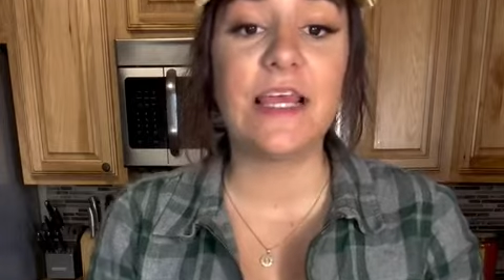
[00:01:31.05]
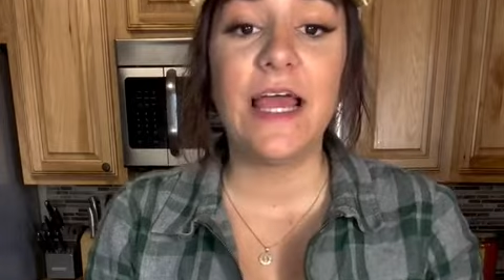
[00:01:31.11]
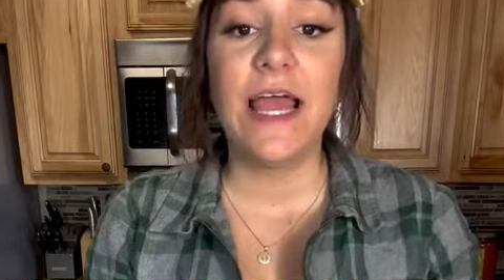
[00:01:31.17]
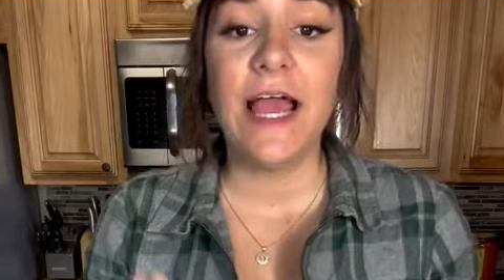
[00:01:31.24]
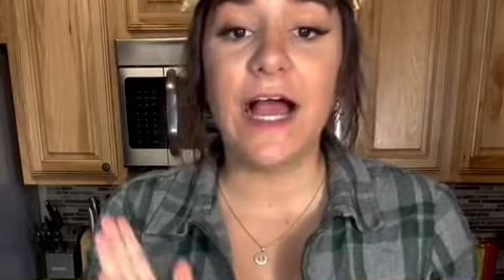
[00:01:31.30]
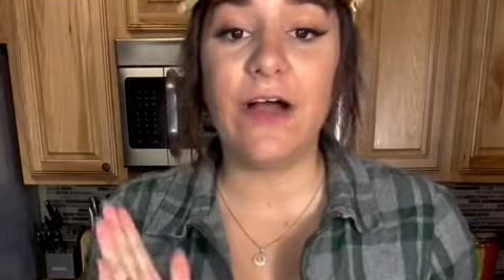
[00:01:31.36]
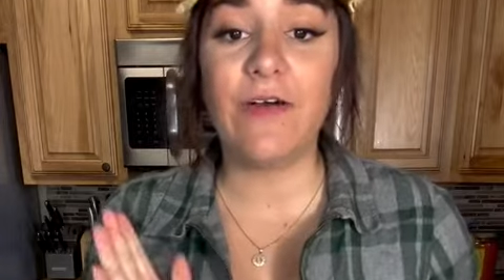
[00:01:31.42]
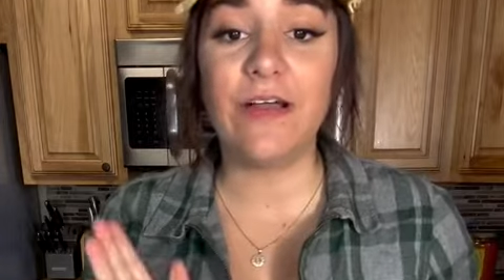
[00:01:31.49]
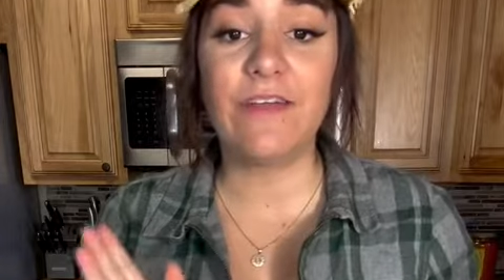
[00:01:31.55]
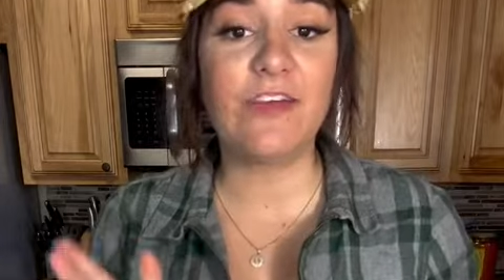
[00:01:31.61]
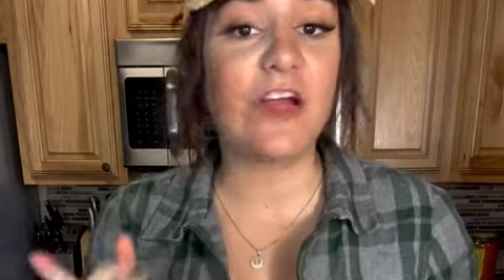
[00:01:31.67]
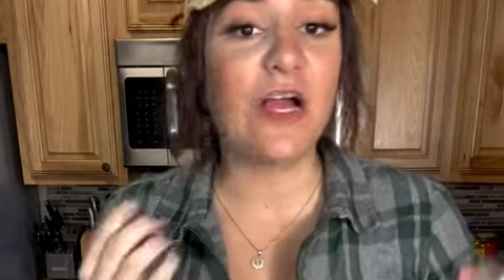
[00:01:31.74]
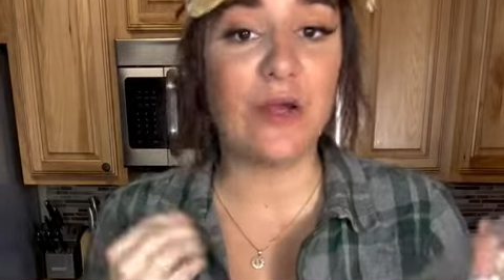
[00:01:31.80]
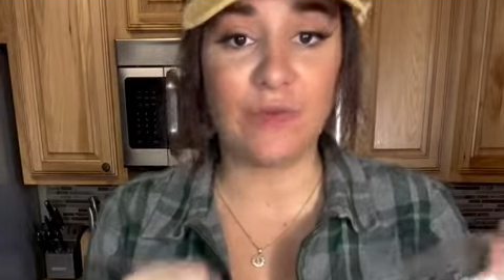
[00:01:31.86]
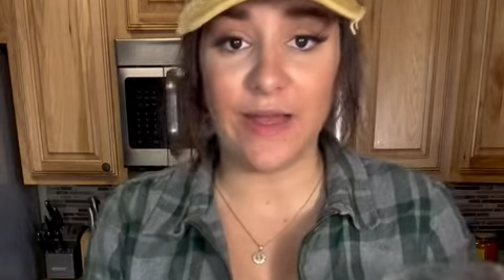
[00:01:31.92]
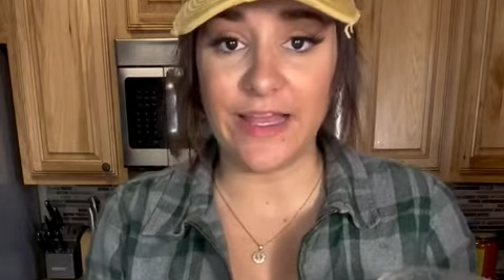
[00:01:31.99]
However,
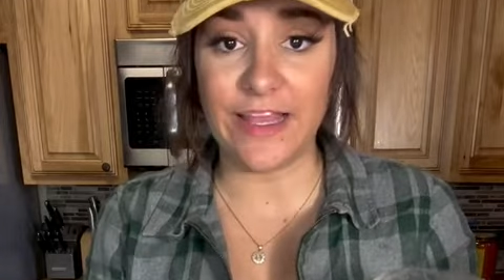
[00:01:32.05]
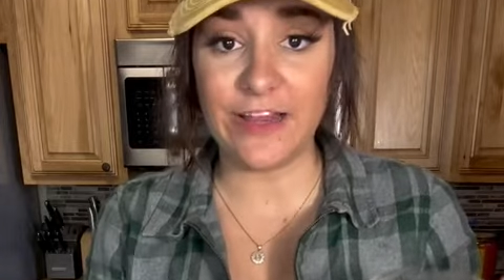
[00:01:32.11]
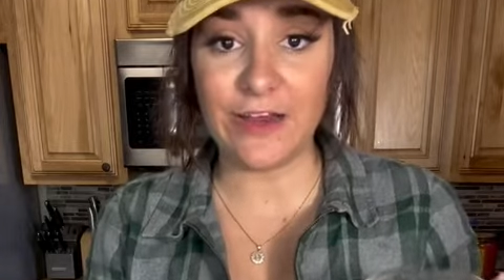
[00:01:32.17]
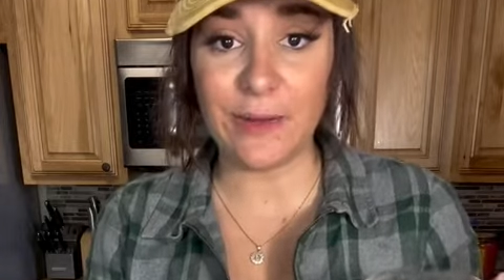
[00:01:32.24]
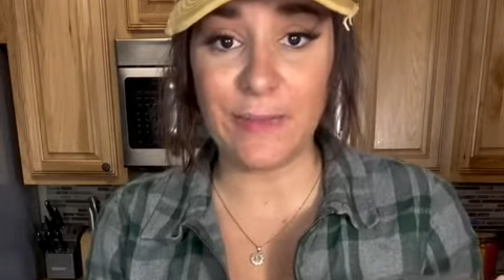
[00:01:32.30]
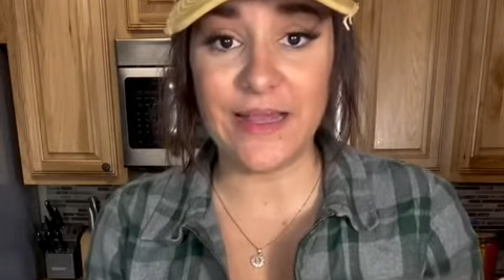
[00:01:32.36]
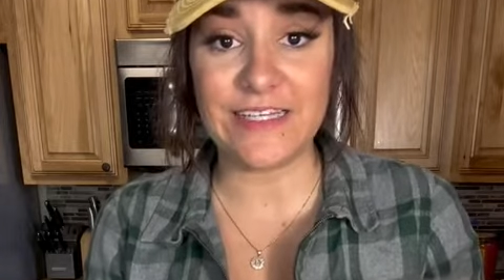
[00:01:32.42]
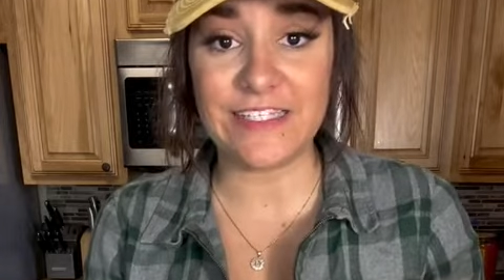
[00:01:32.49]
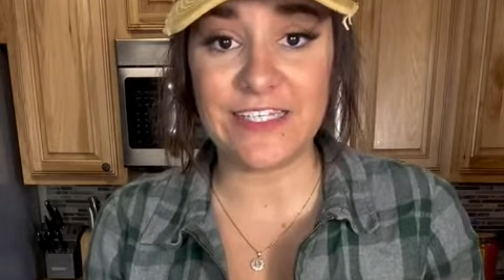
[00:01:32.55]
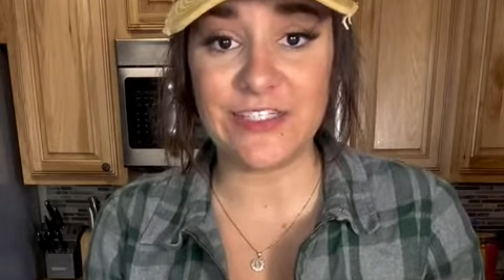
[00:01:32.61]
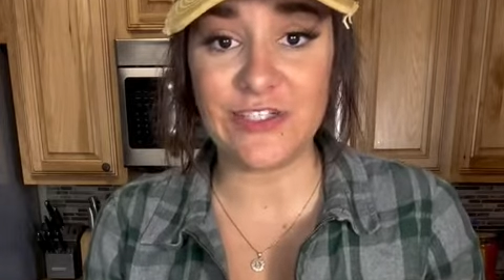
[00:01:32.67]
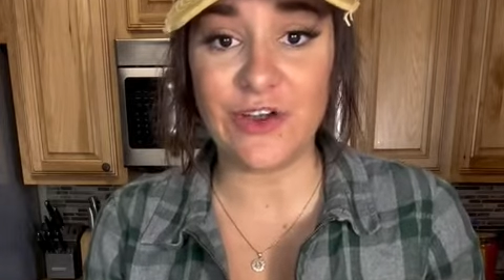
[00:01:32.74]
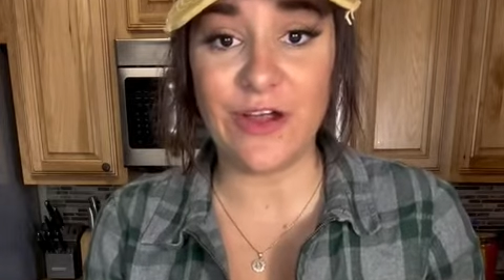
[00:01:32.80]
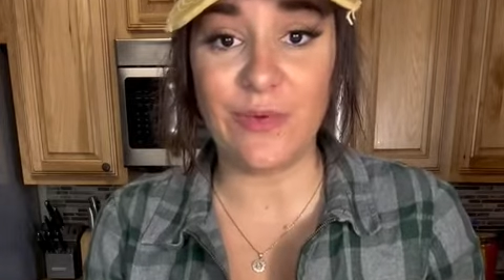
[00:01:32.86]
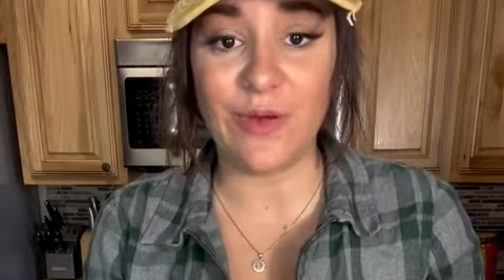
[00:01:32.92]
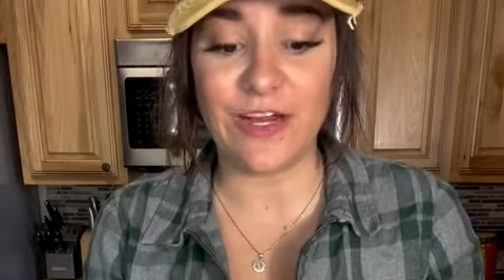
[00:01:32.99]
a regular mason
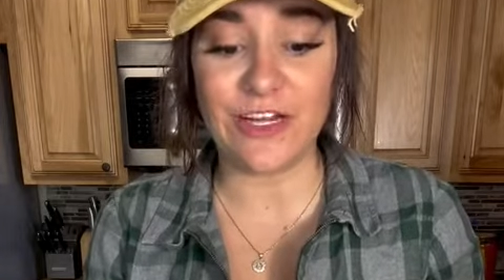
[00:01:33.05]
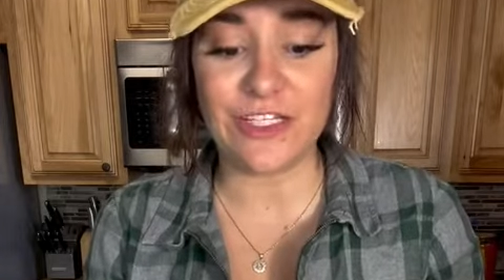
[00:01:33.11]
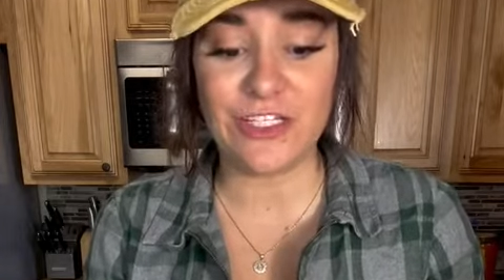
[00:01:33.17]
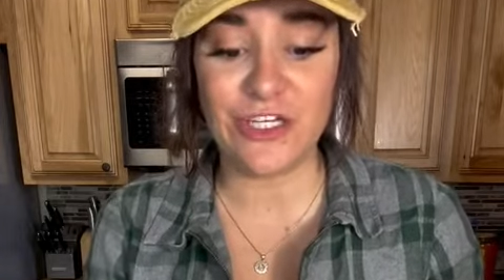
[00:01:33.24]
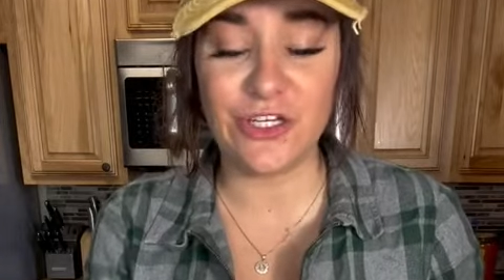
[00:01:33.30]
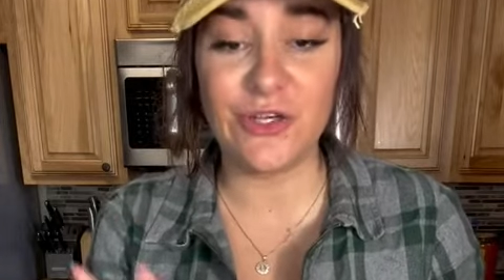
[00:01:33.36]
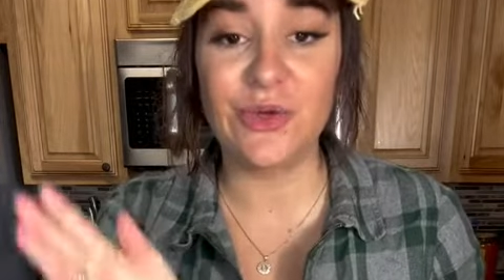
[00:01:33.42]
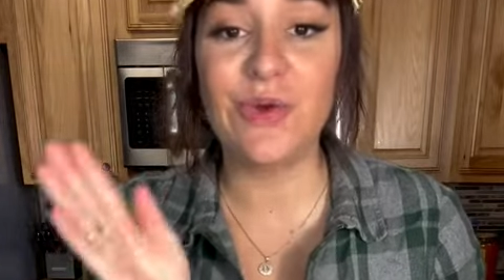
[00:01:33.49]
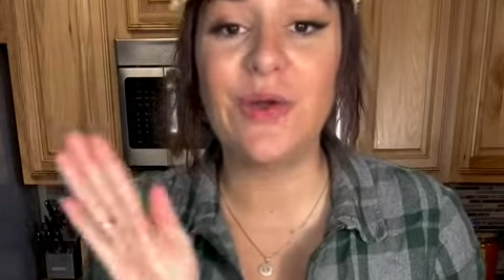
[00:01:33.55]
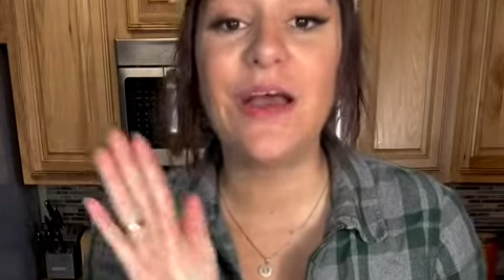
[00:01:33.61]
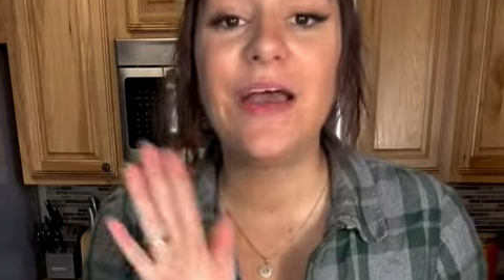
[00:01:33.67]
jar works too.